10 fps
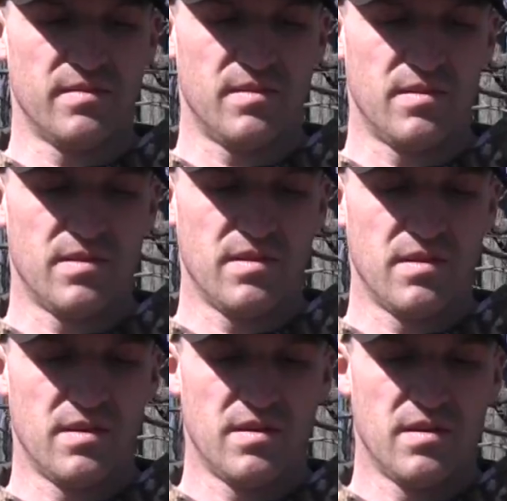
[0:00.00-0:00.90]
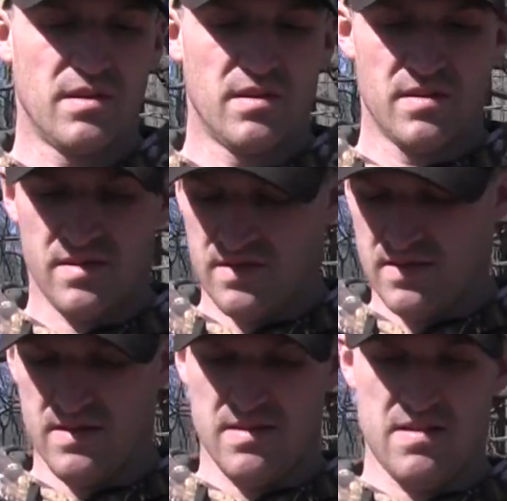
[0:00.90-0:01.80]
hold it up to the other one
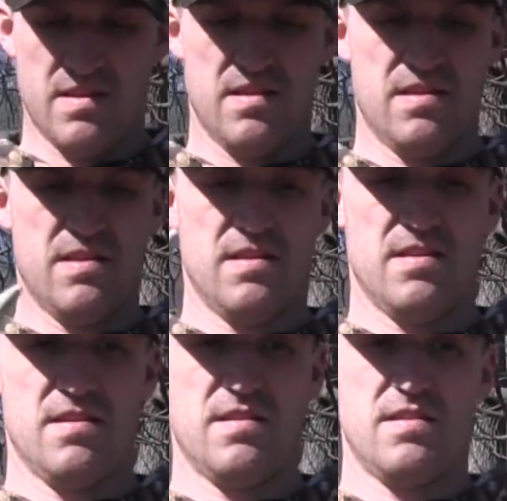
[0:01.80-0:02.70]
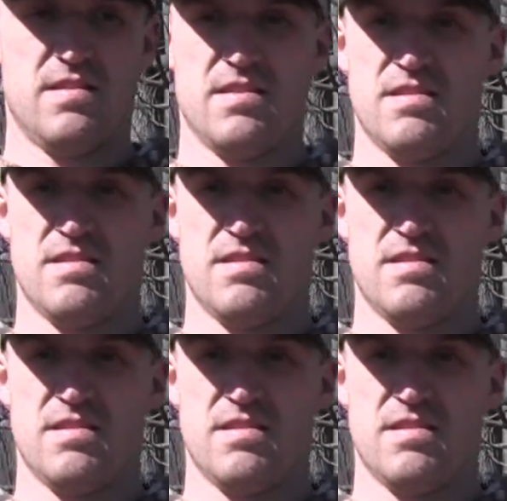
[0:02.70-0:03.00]
as far as mass wise. Yeah,